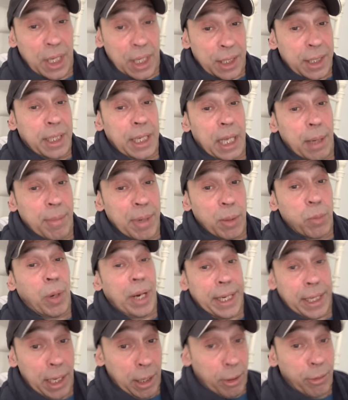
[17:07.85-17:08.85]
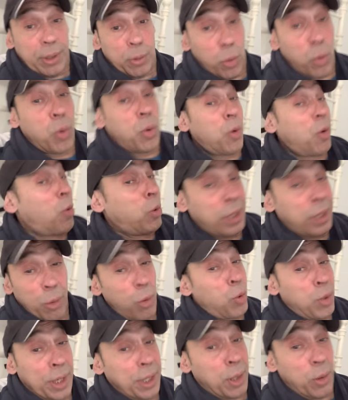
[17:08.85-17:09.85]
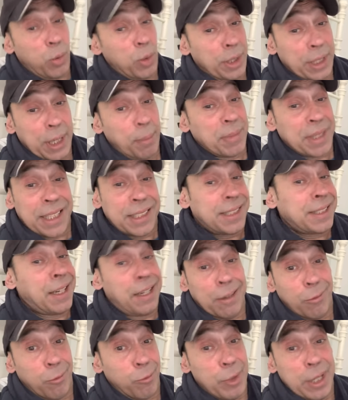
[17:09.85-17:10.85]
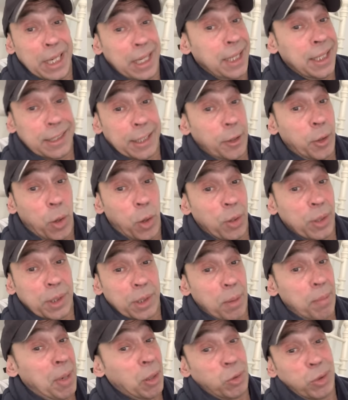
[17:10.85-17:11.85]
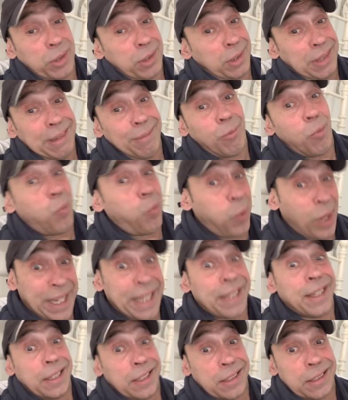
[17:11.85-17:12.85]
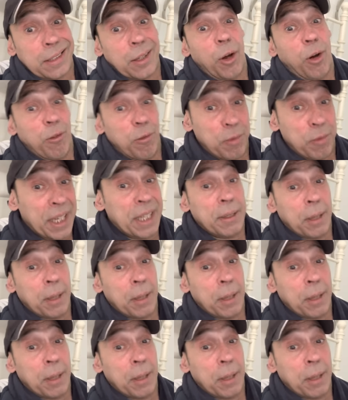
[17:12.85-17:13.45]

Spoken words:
you know what I mean, Wayne, all of them, they didn't really, they're not the most wickedest of